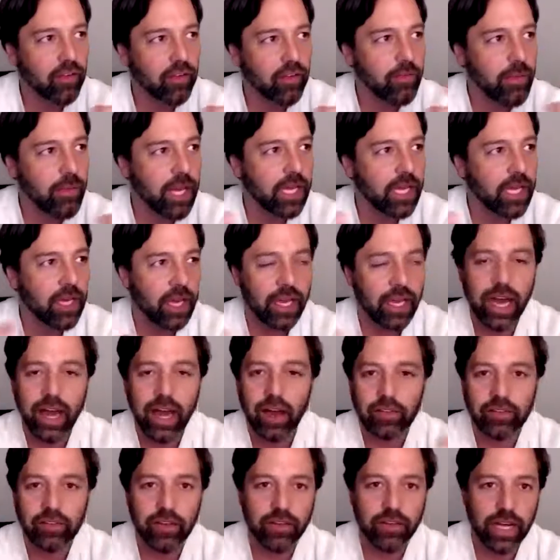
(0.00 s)
meaning, a
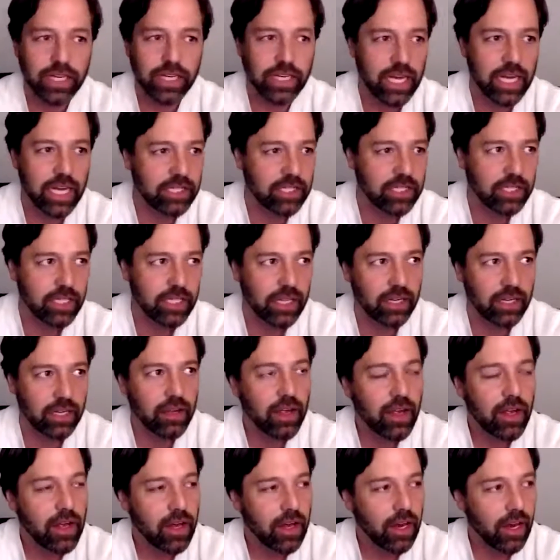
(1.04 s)
chaos of identity,
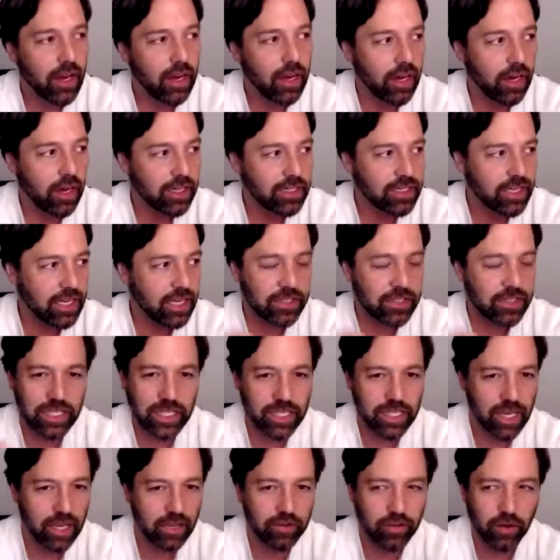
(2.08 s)
a sense that
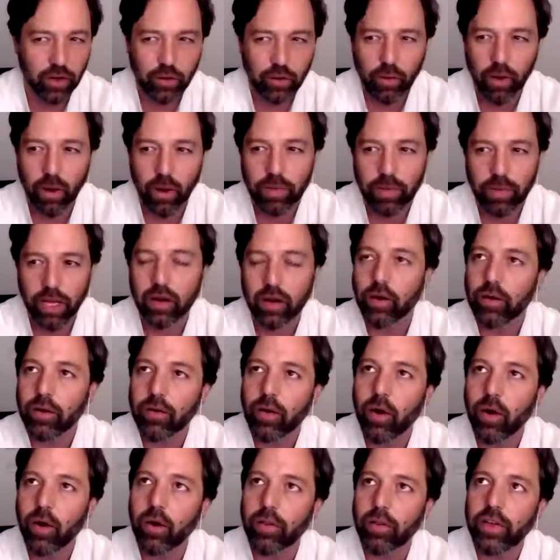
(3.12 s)
things are crumbling,
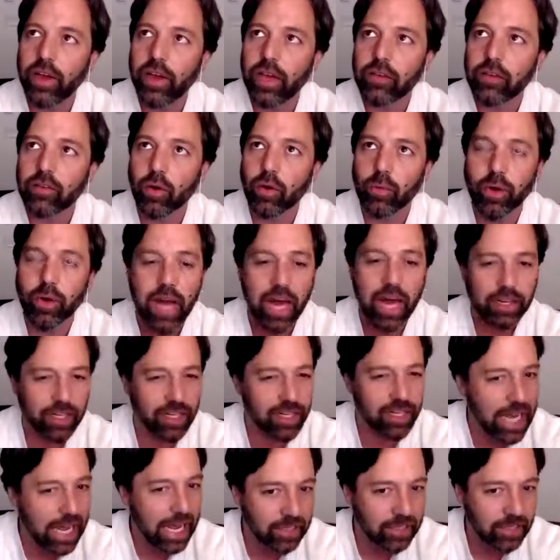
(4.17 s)
or we're not
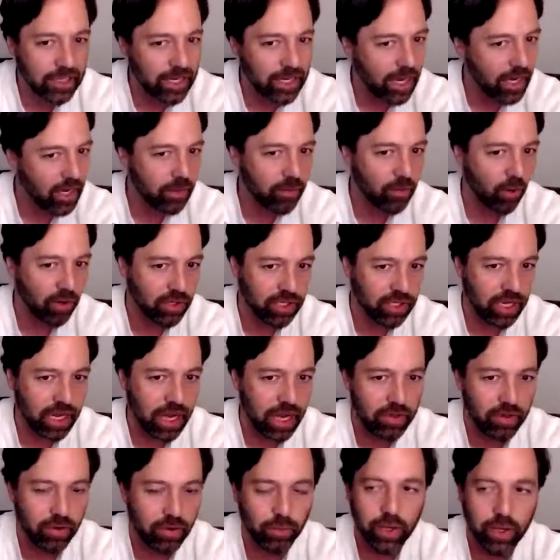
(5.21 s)
connected anymore
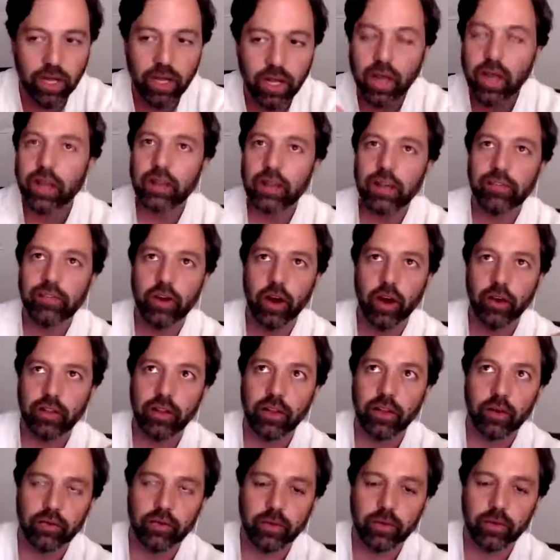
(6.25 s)
together. We live in our
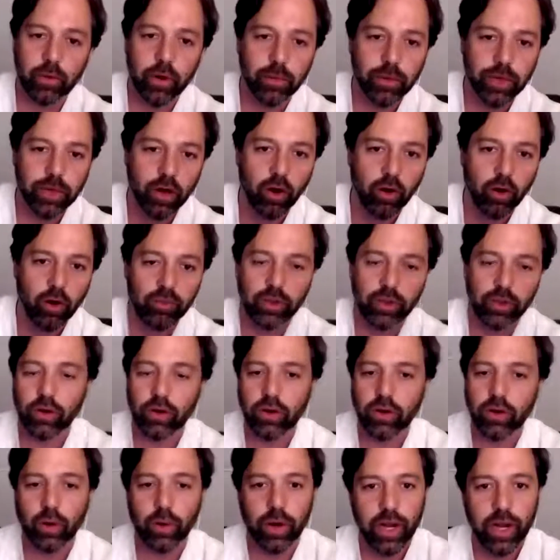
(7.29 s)
little suburban homes. We don't
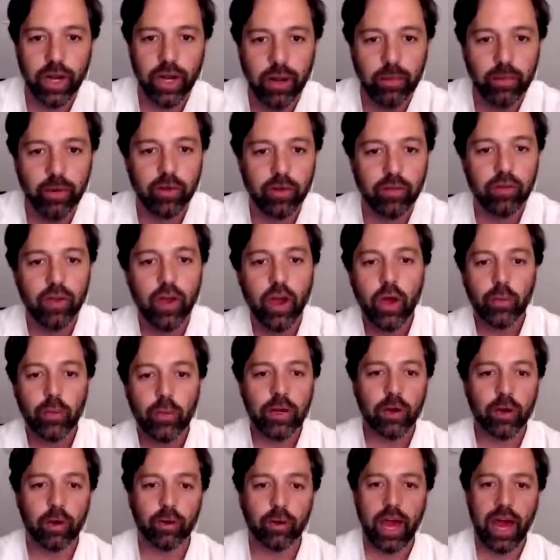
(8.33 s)
know our neighbors. We
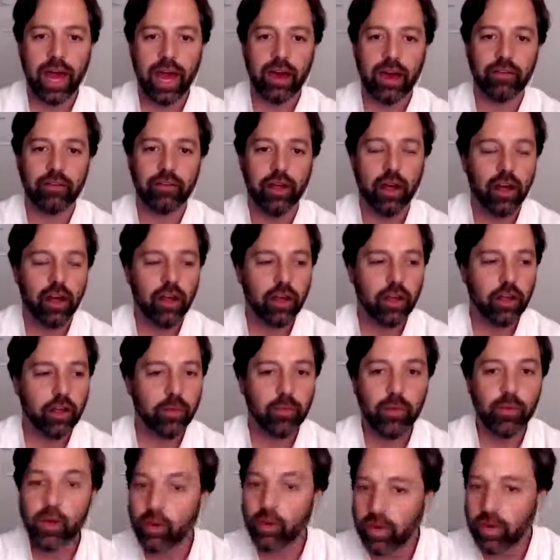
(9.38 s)
don't have
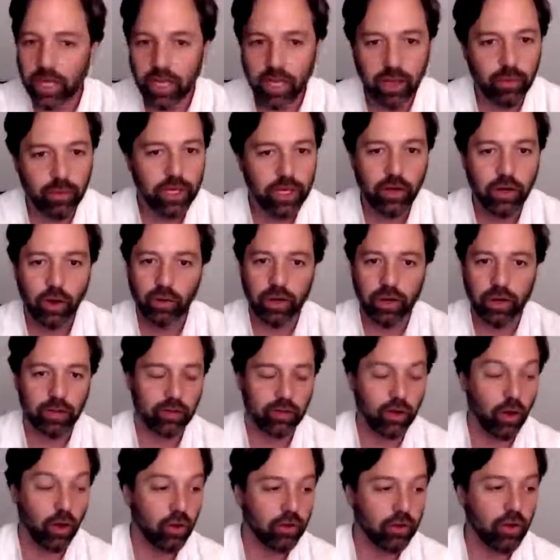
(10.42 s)
community.
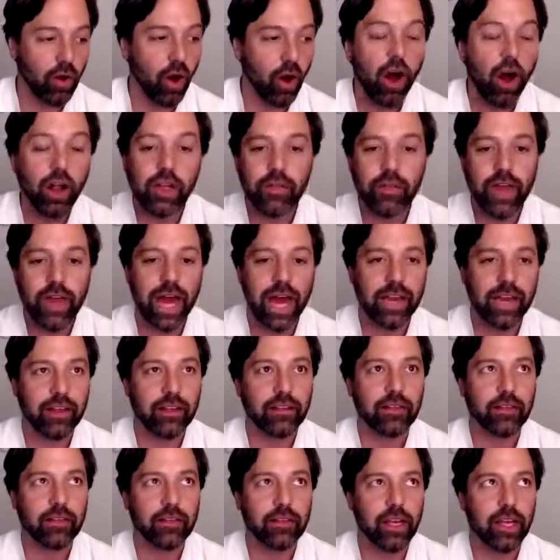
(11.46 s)
So all of that is